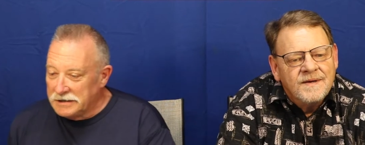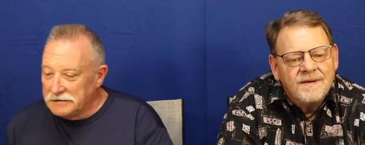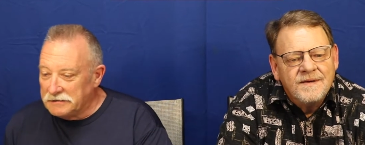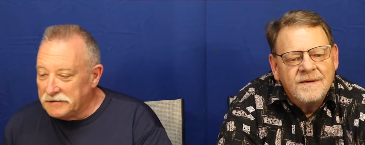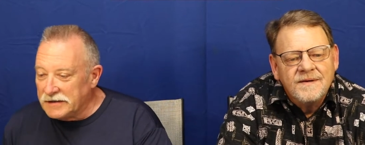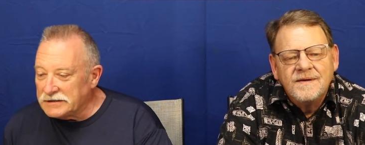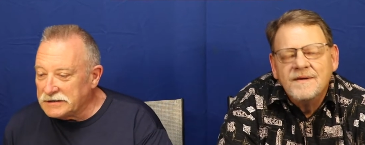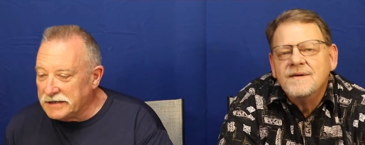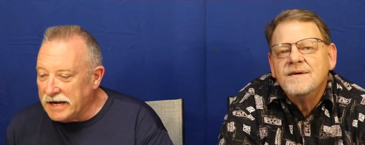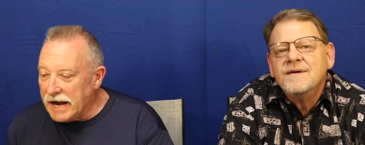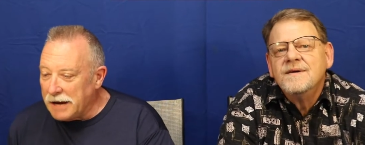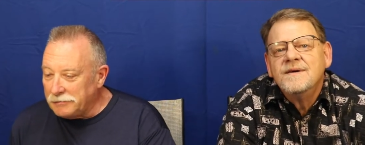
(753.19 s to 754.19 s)
Speaker 1: this
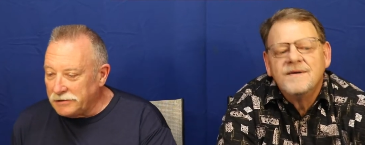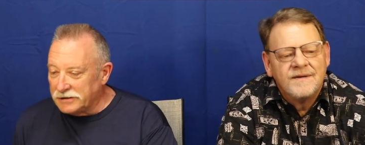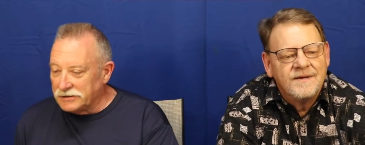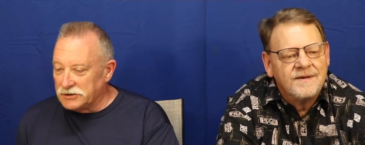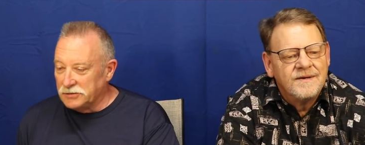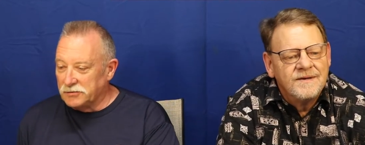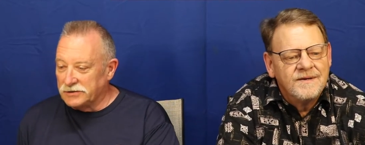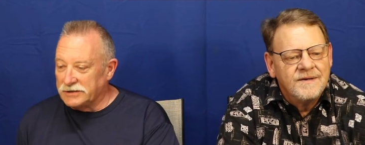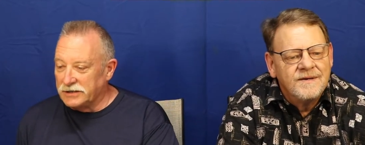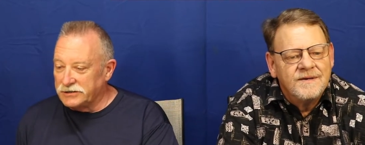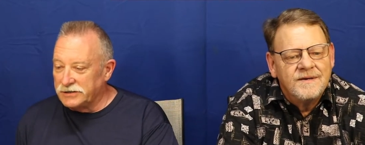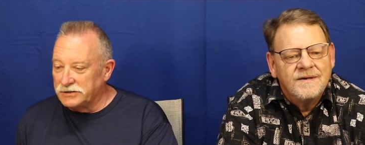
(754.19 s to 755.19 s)
gambling
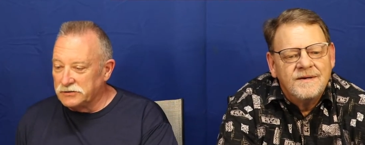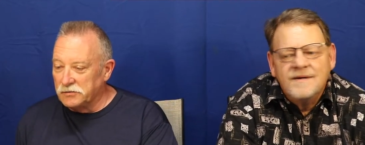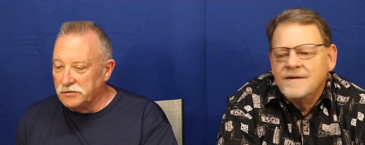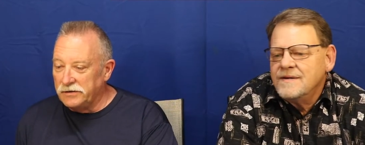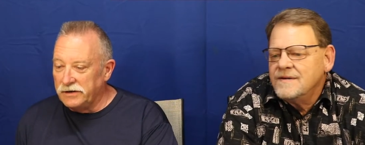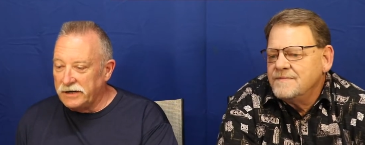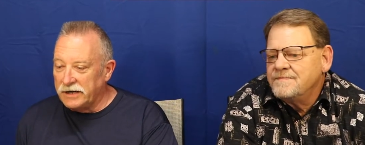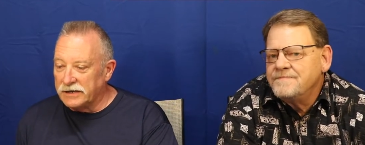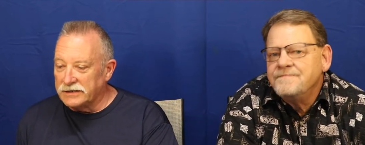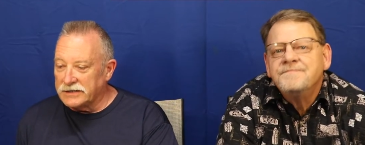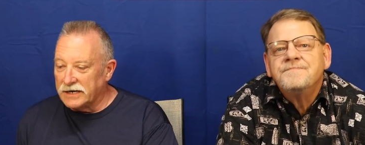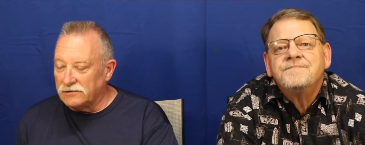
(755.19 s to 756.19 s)
superstition is rooted
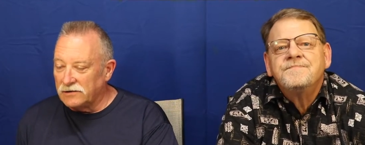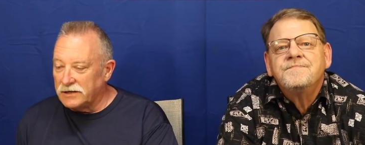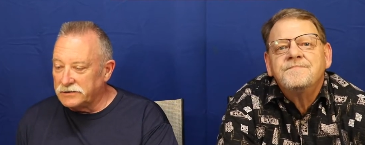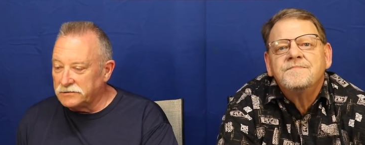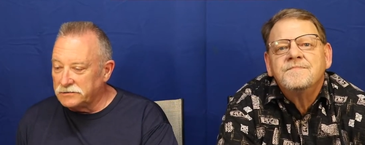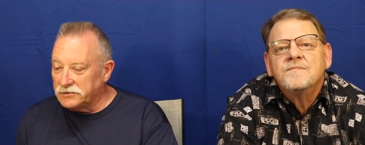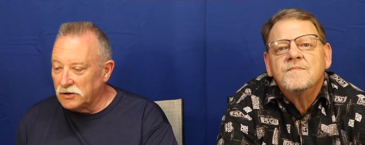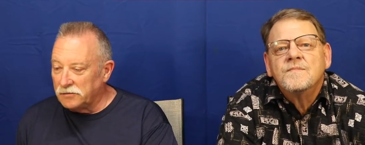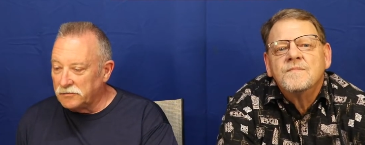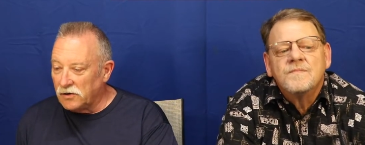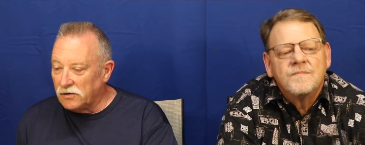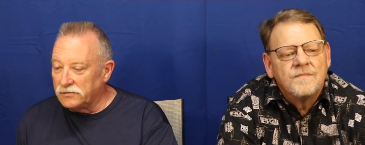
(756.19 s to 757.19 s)
in a psychological
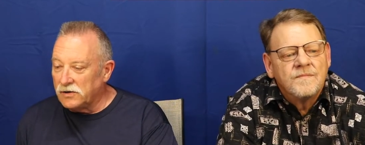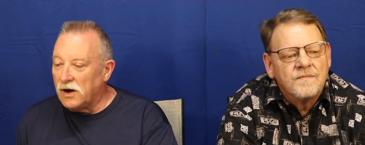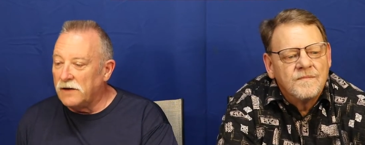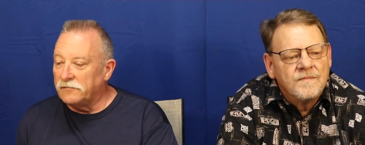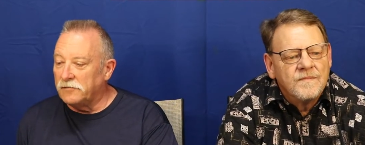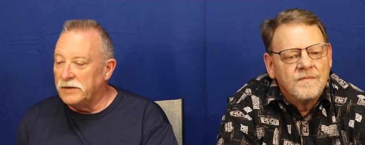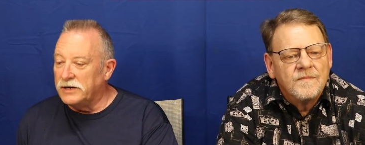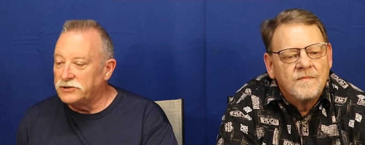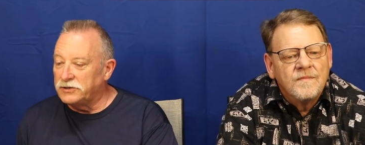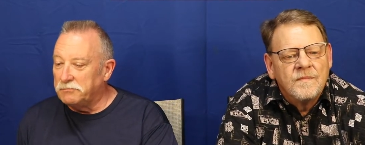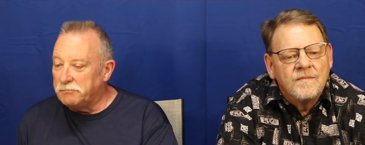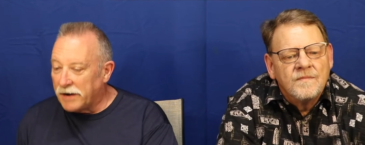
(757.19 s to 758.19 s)
term called
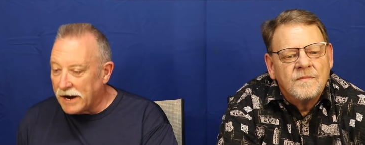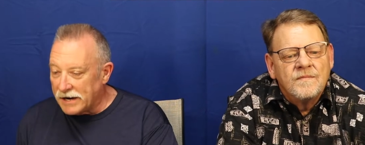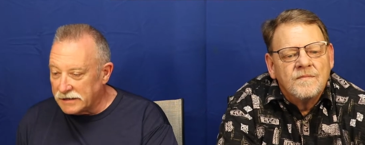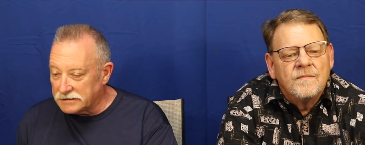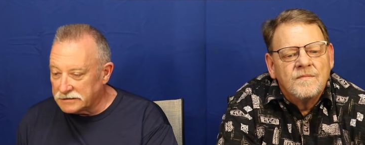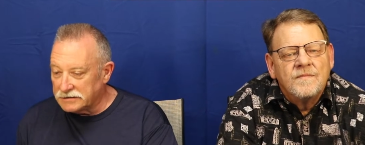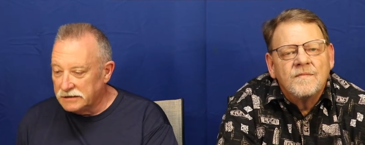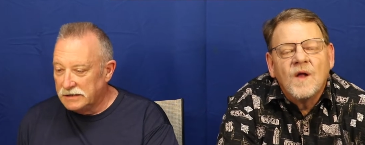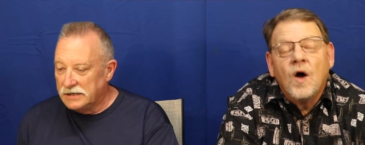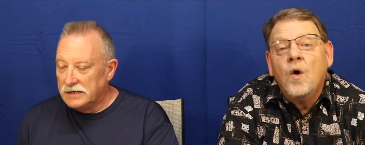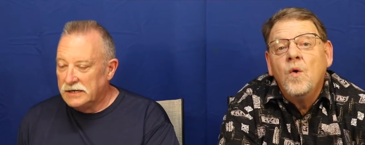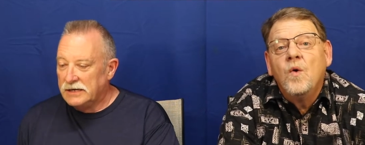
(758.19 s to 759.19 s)
confirmation bias.
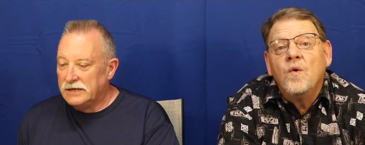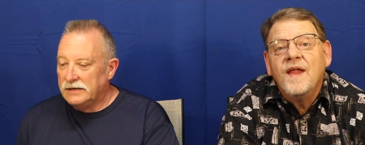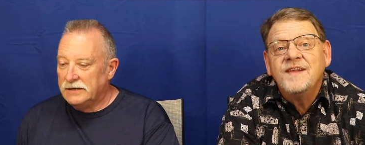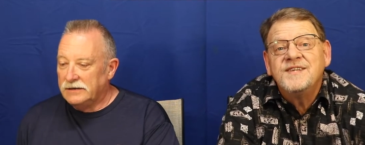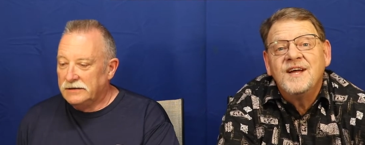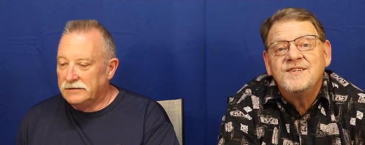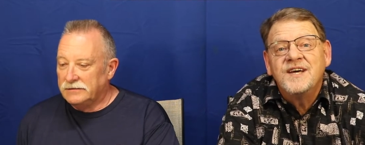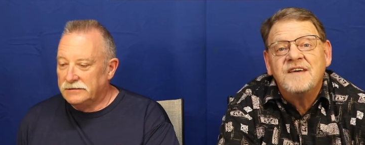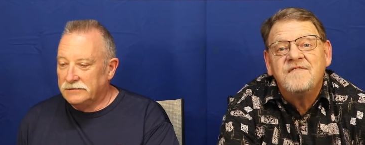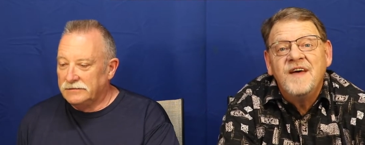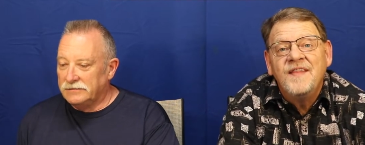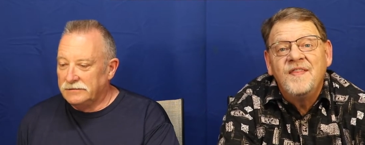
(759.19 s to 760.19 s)
Speaker 2: Oh, that sounds like
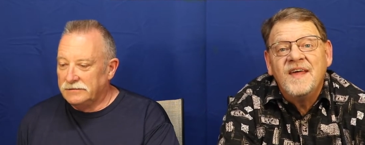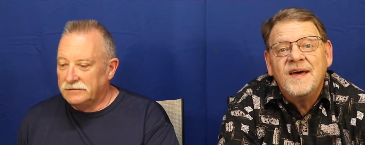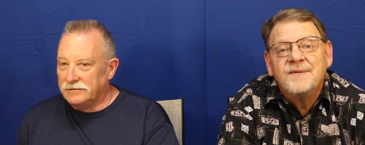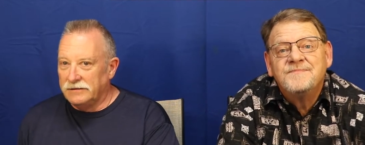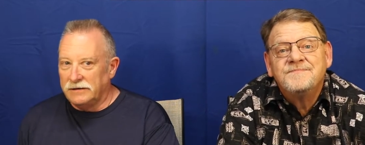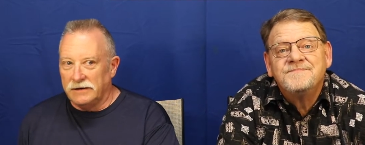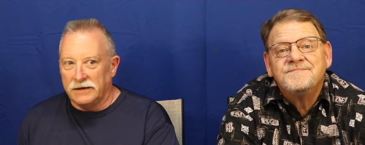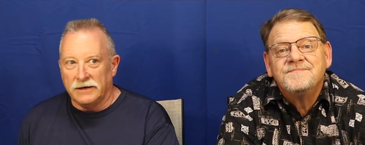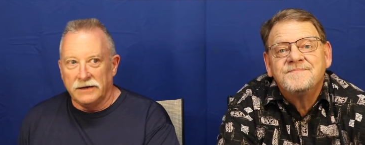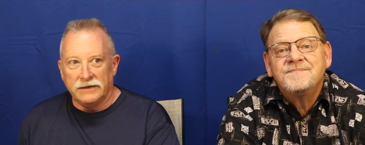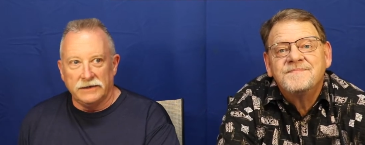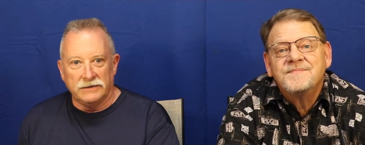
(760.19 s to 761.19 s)
a Fenn thing.
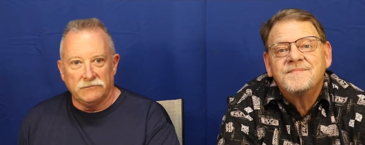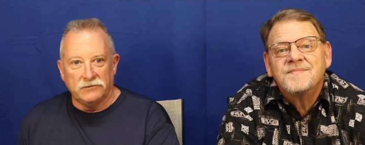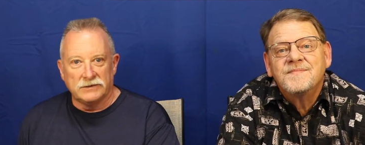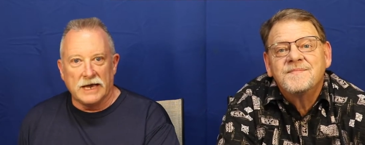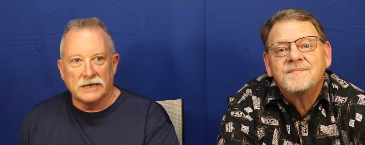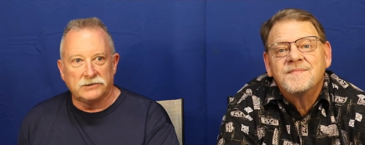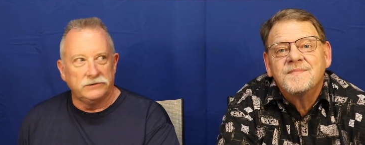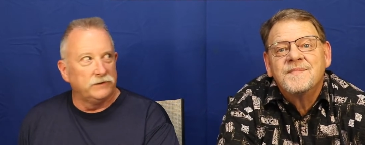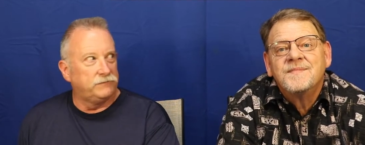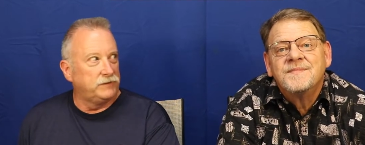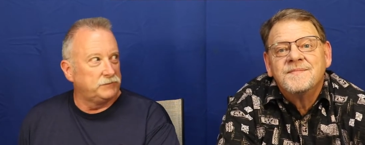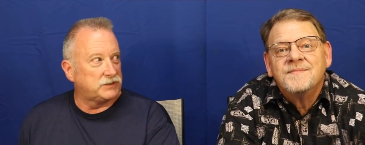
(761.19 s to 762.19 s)
Speaker 1: Uh, it was actually
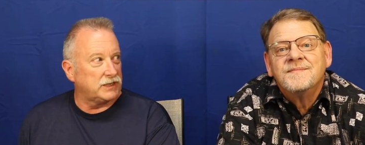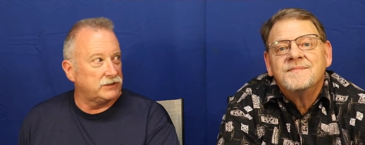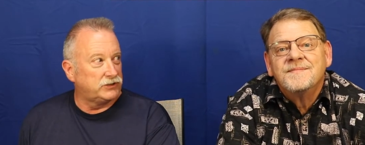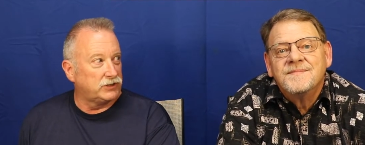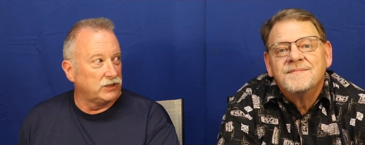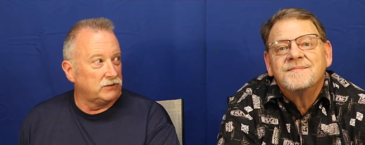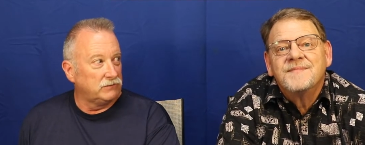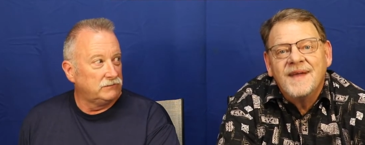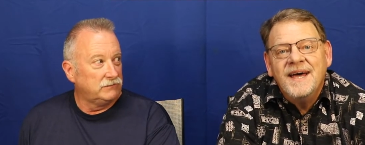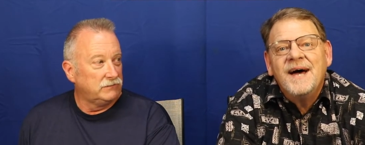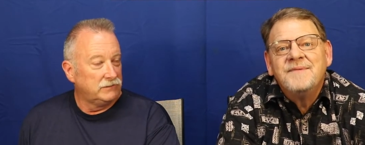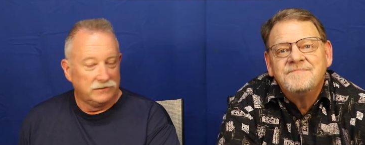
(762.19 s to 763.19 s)
a Flipside show.
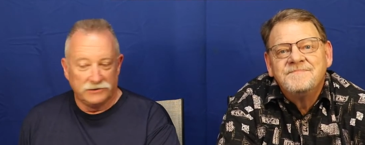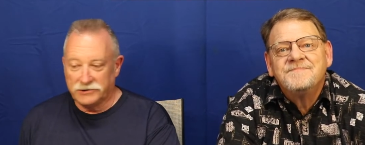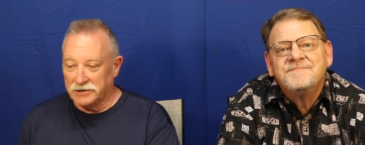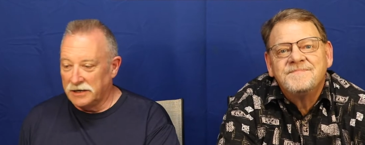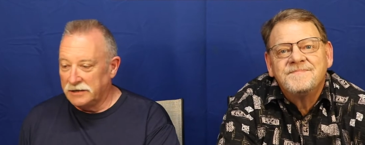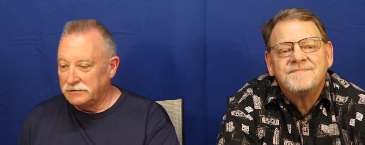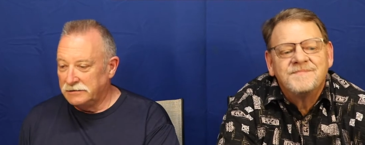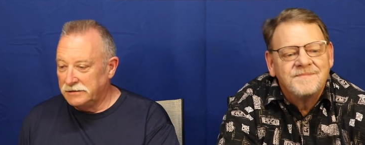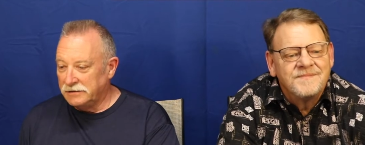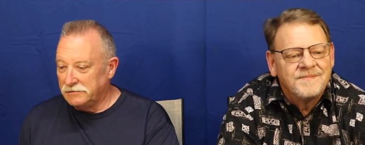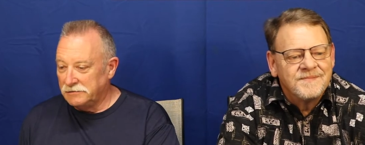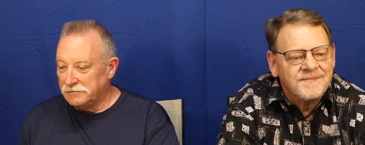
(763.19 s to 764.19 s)
Yeah. Sean
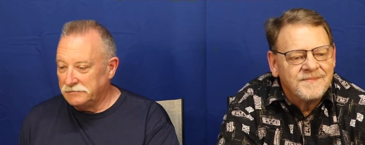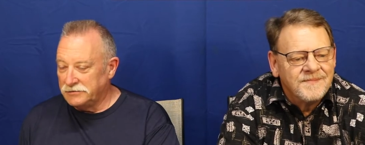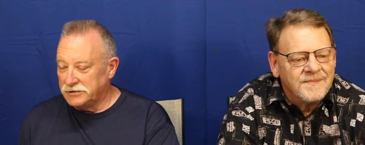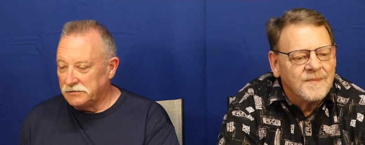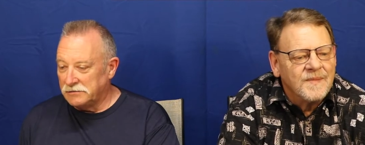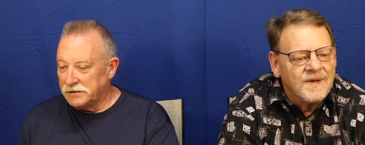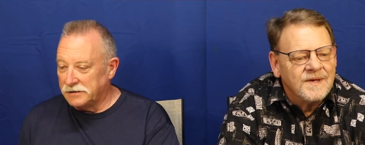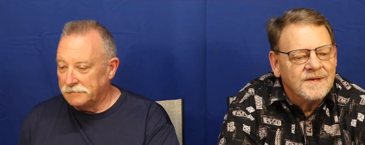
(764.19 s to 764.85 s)
did a little show on